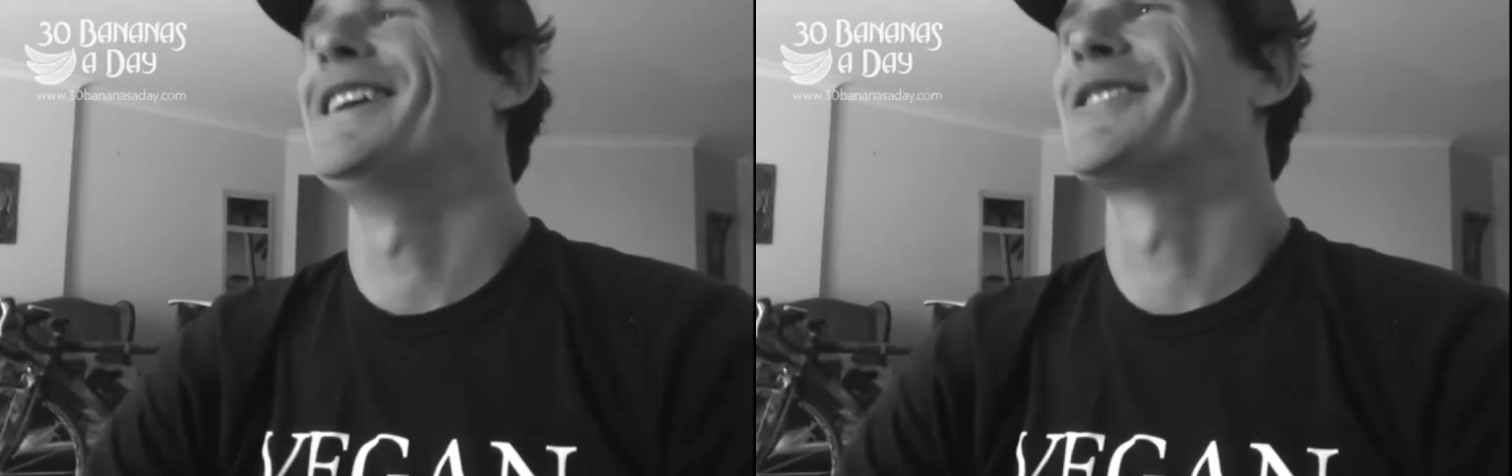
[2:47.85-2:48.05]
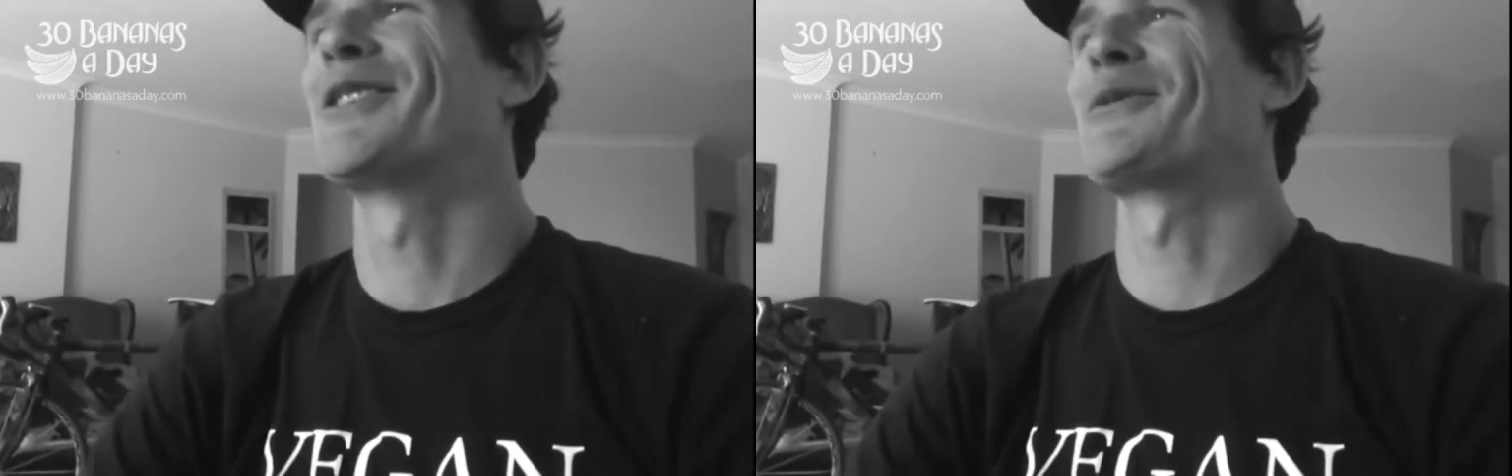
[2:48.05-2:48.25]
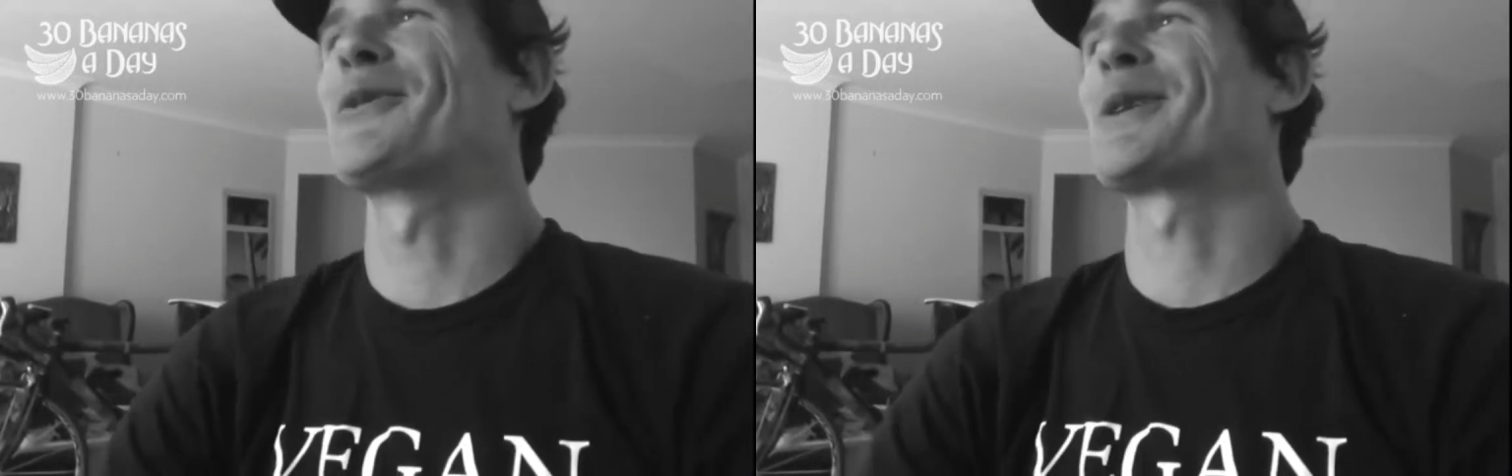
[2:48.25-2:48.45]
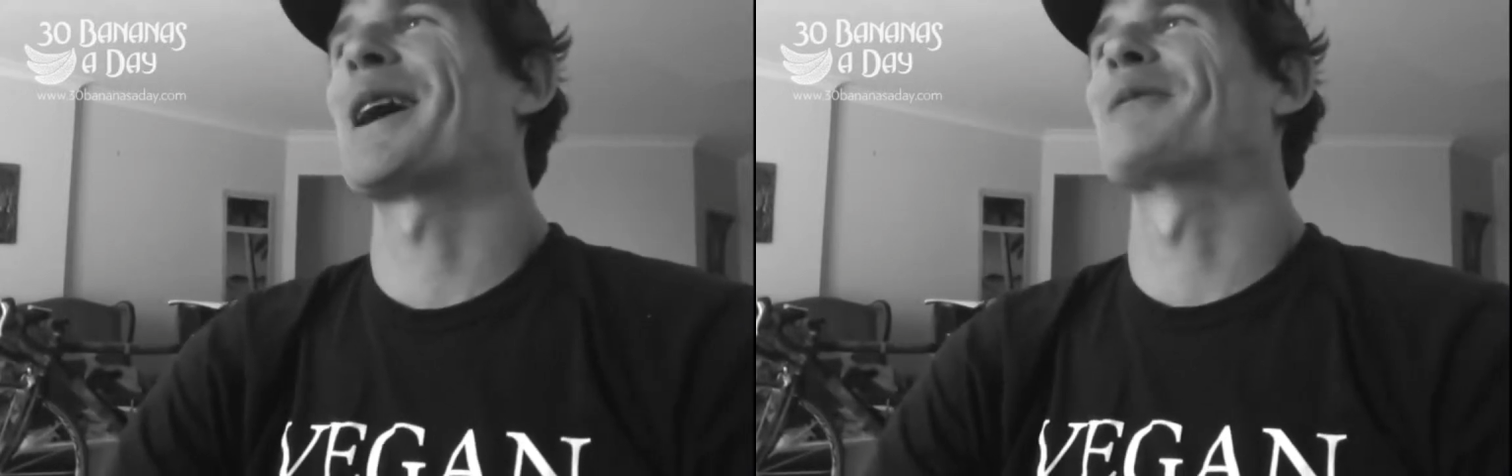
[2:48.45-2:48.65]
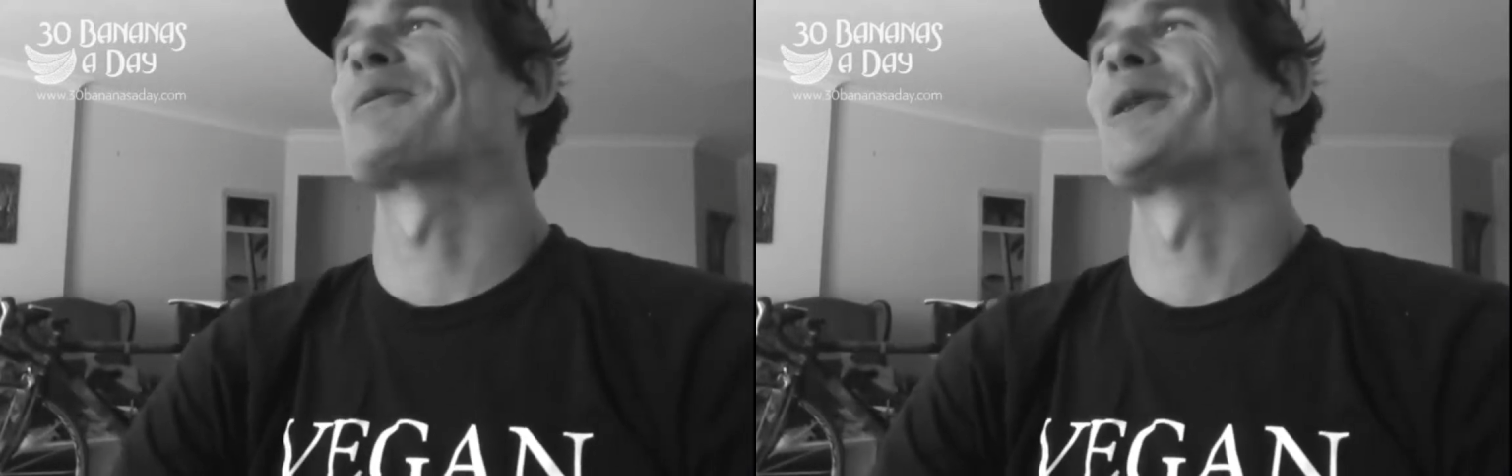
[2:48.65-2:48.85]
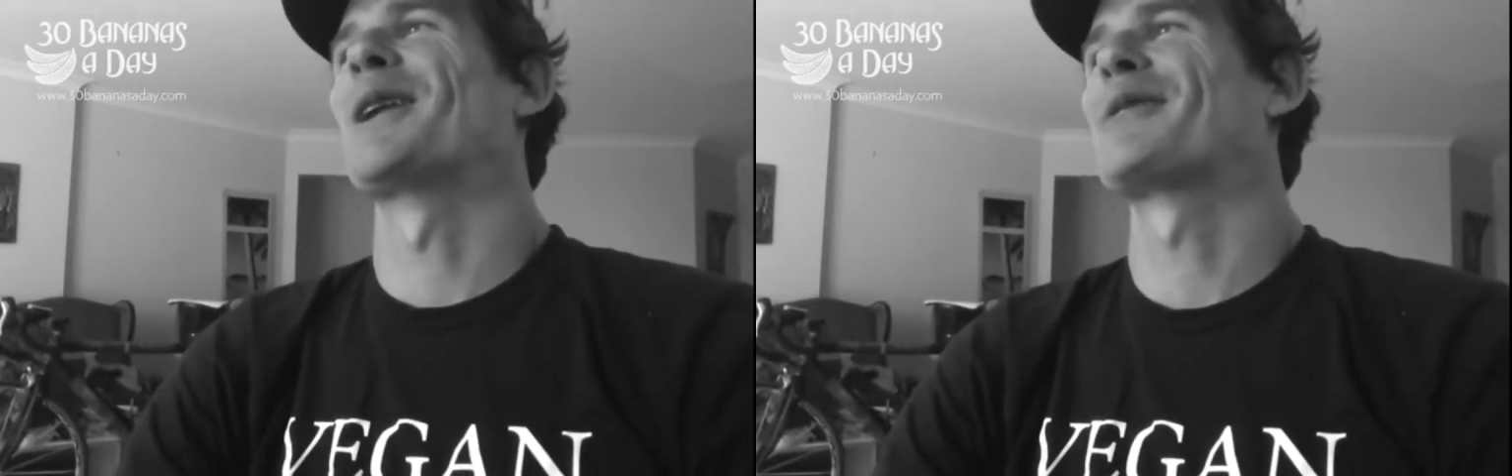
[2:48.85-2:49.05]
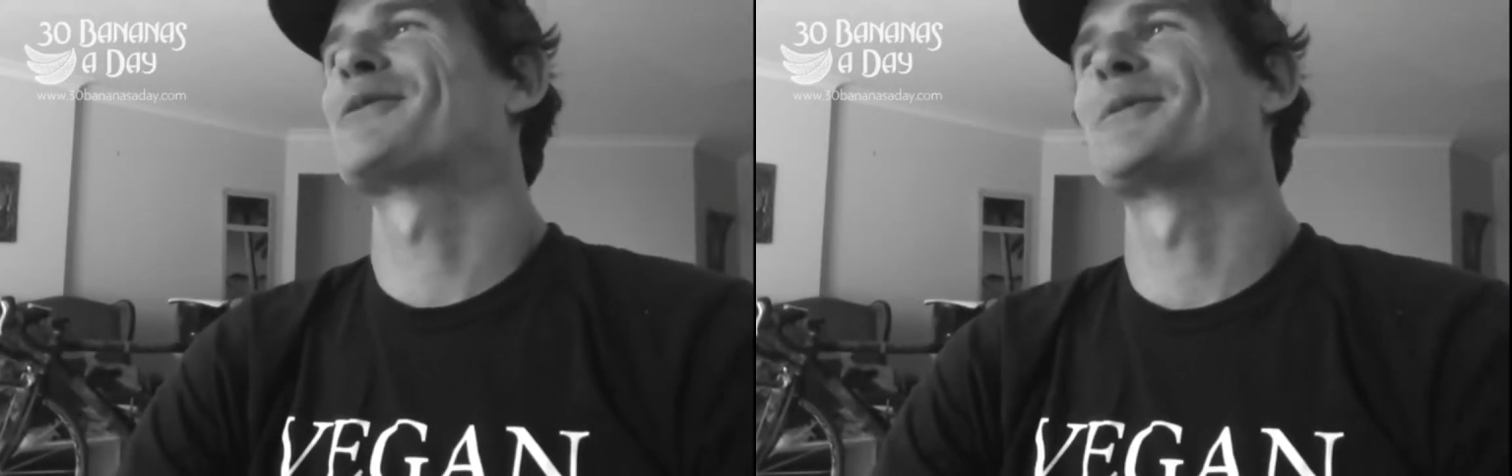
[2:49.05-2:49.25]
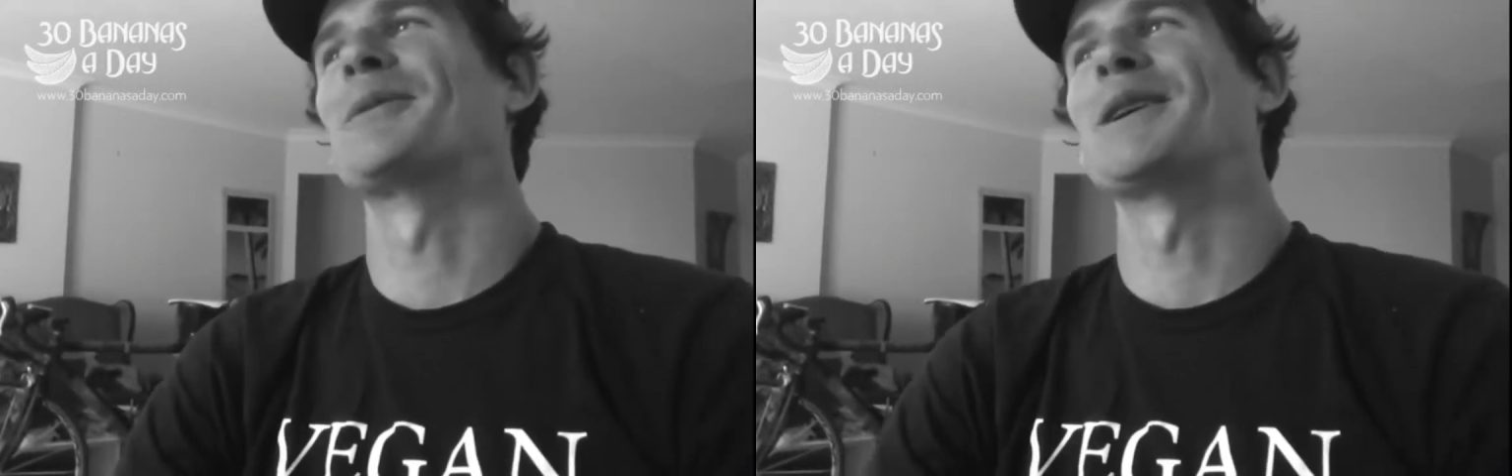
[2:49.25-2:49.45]
So if you're gullible
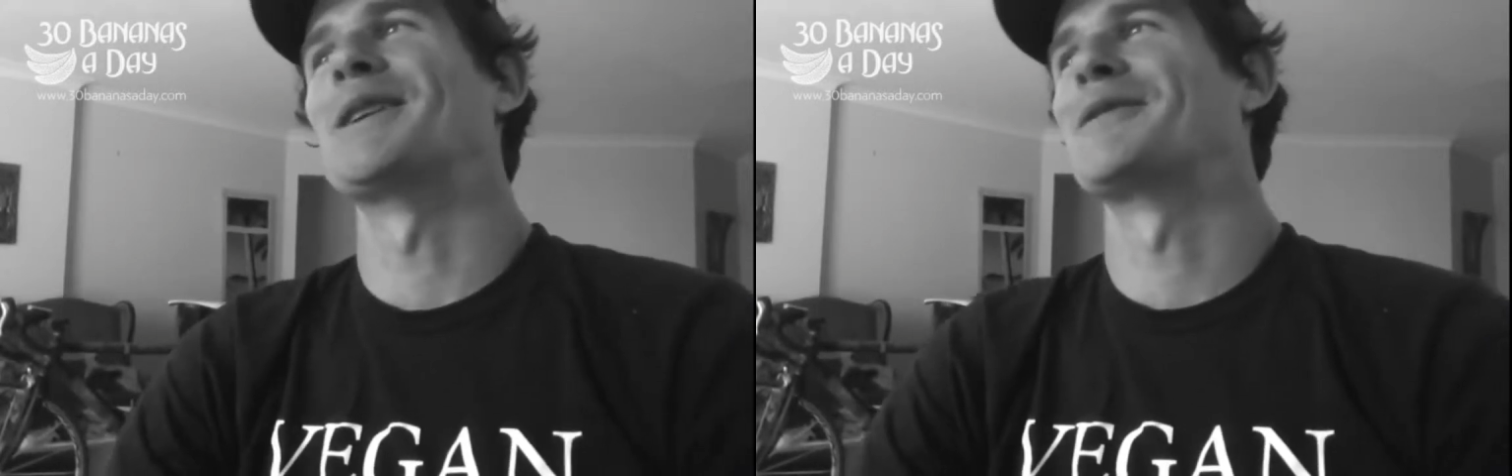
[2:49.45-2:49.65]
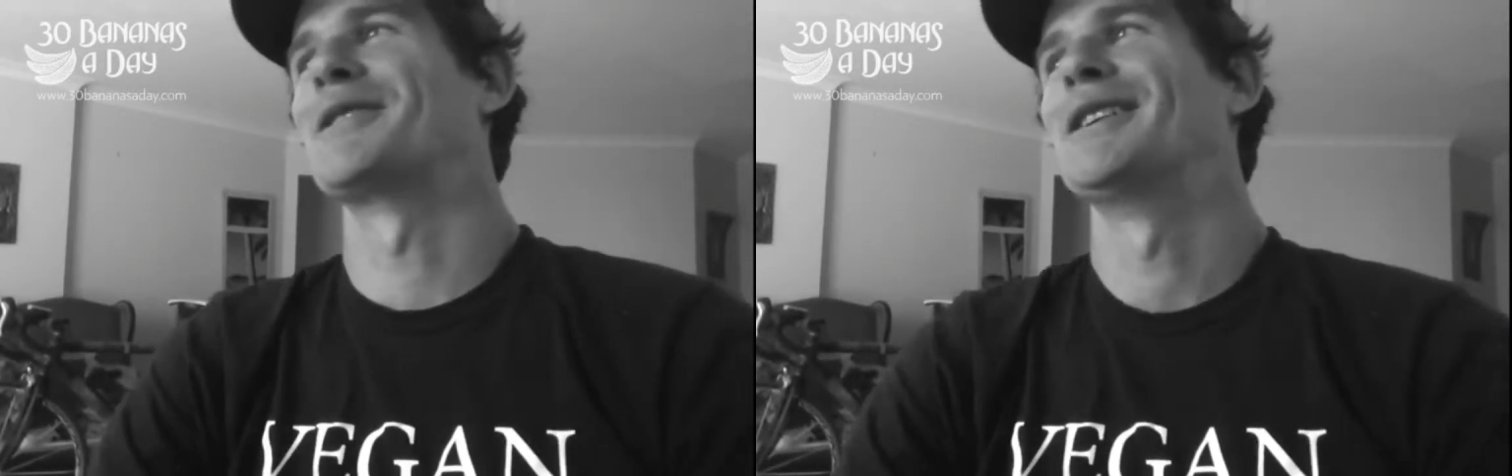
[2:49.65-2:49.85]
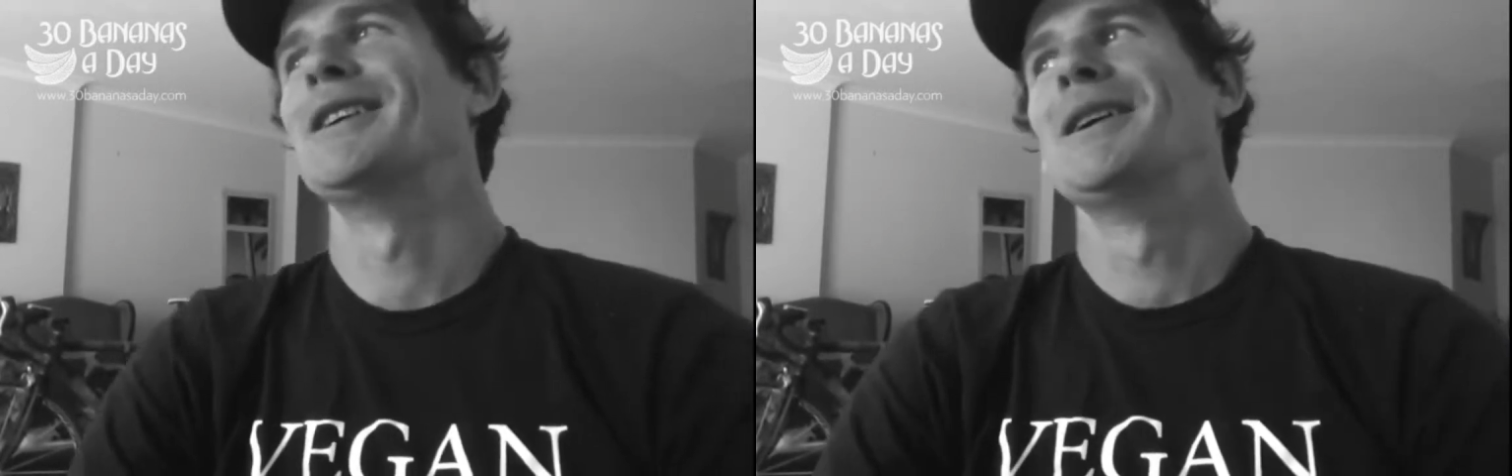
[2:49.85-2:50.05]
enough to believe it,